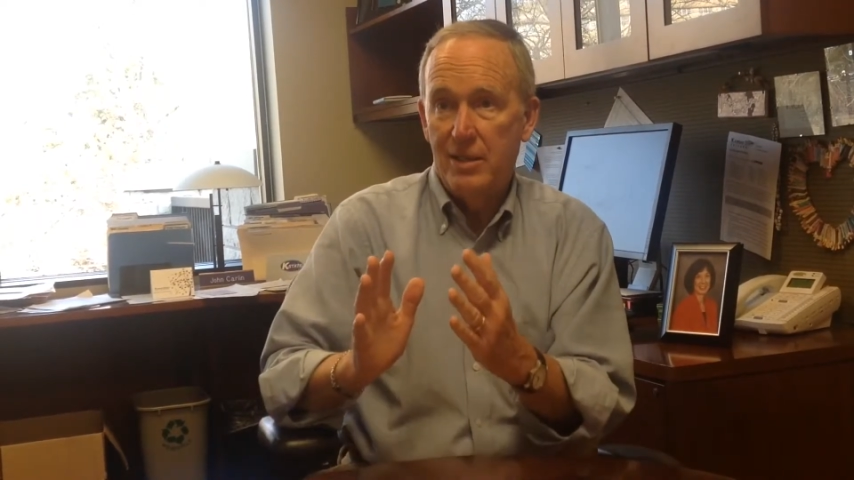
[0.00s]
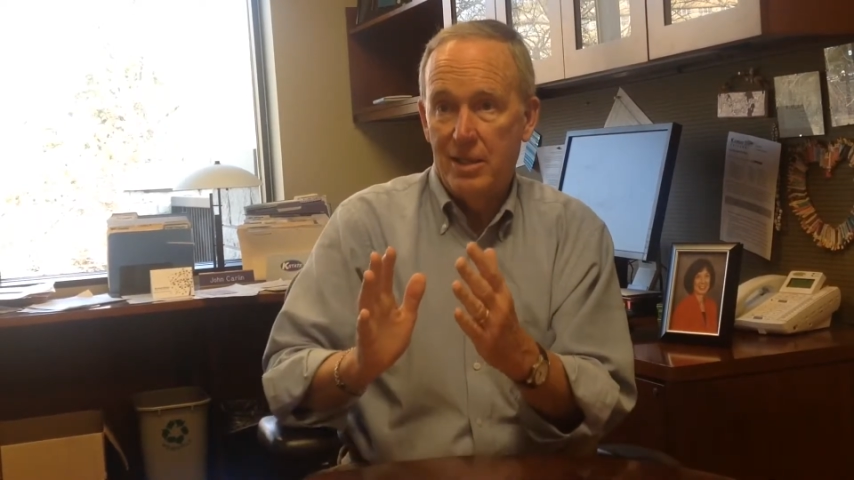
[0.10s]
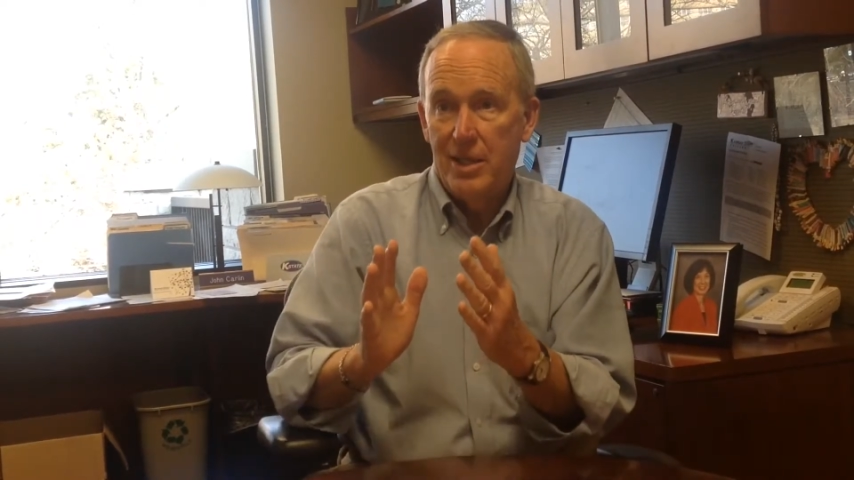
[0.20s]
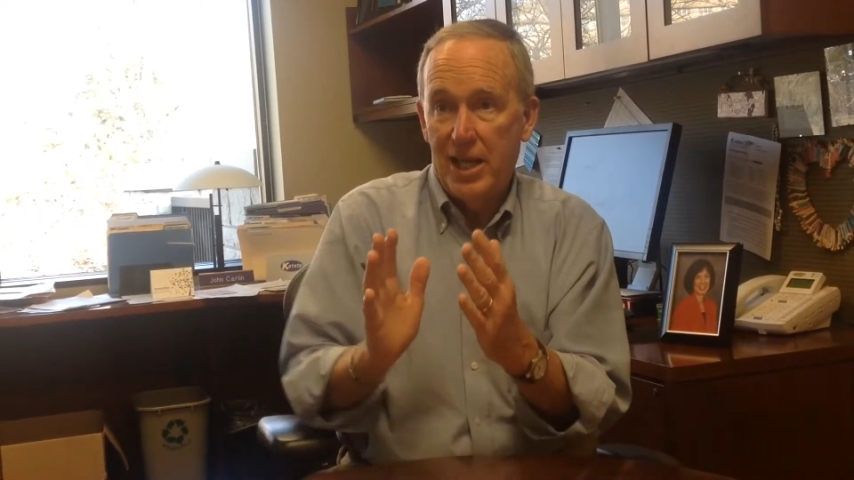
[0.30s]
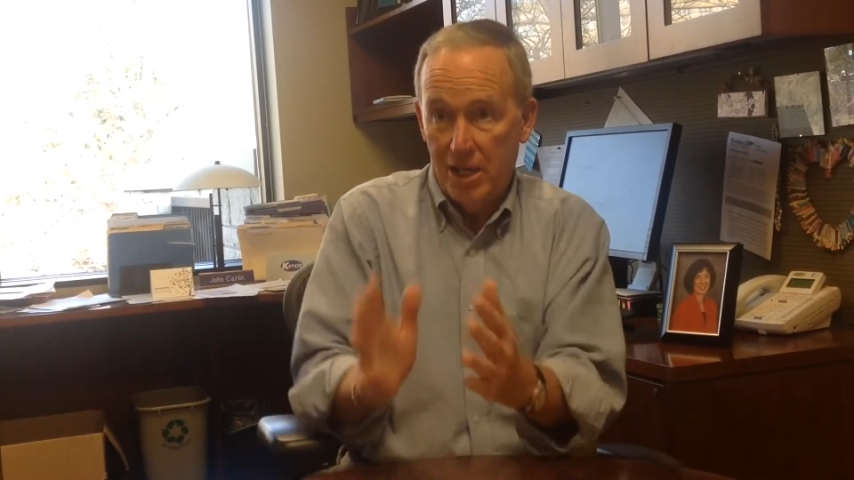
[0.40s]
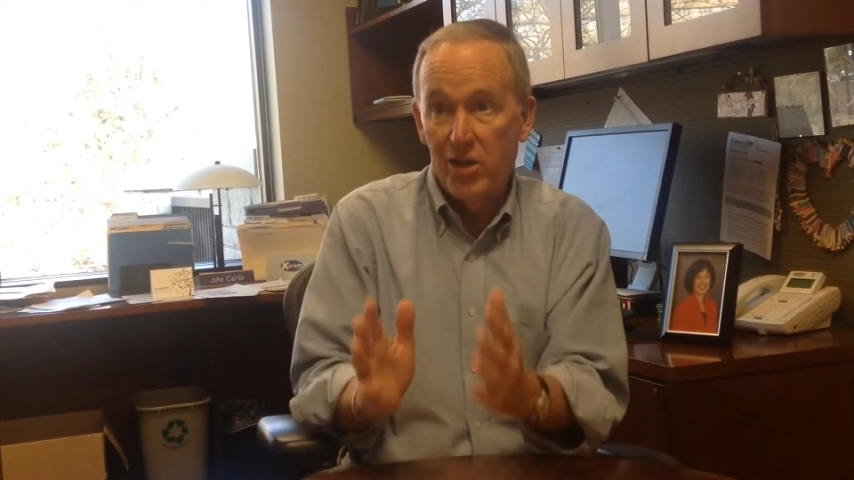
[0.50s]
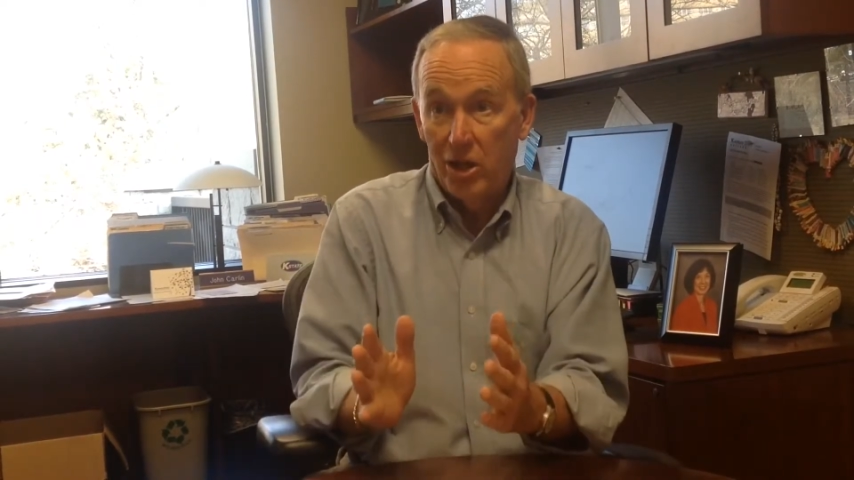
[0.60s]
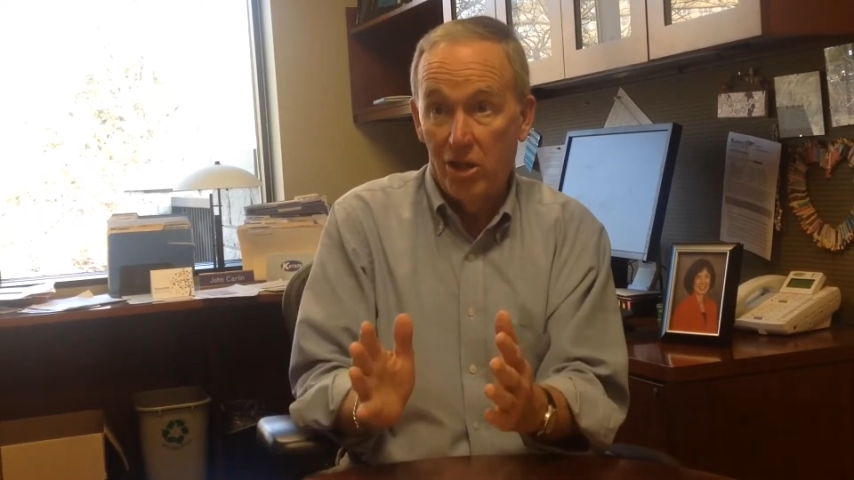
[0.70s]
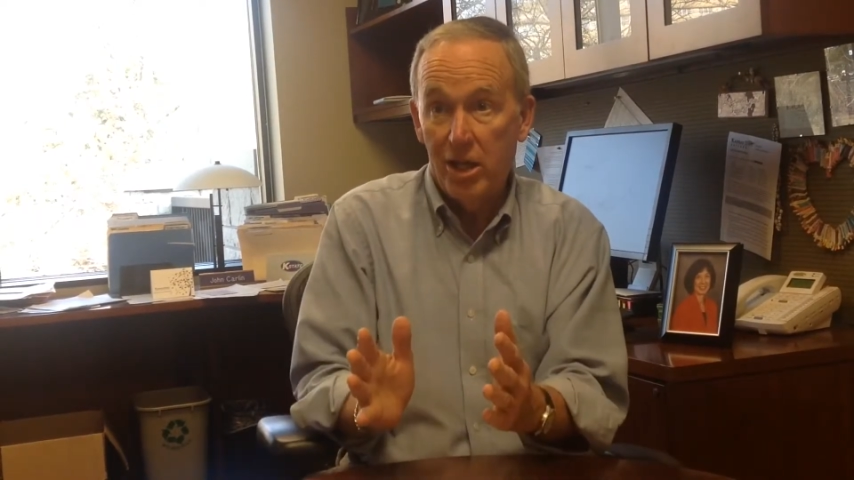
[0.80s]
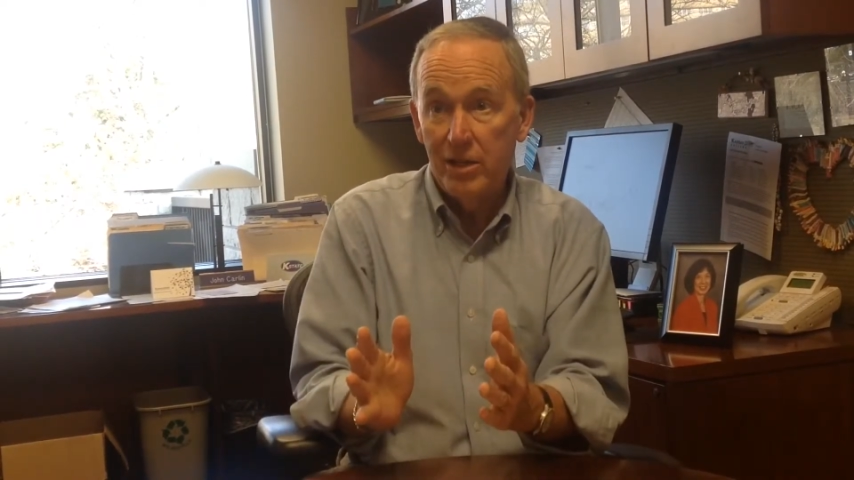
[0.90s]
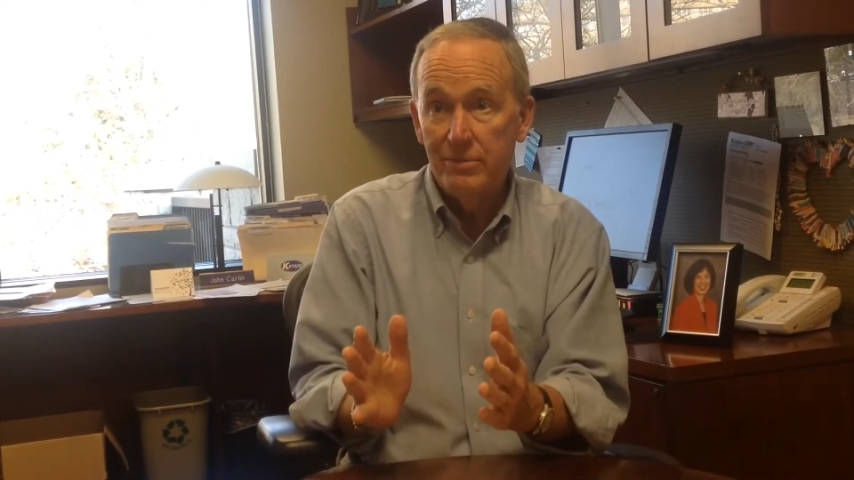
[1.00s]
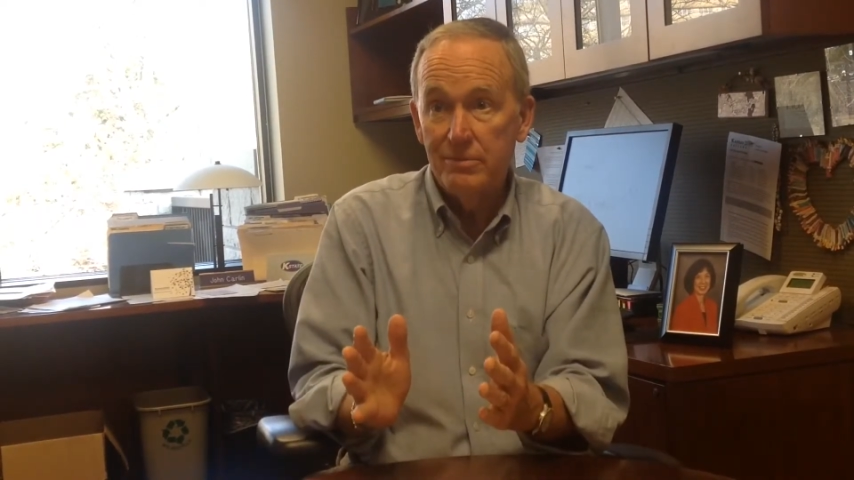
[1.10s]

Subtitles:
take another look,